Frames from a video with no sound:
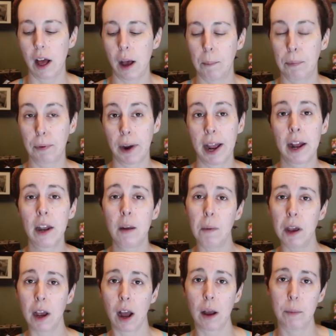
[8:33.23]
a brand
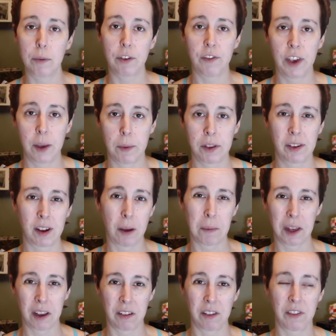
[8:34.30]
becomes famous not
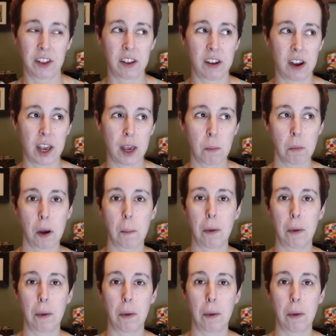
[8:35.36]
because of its name,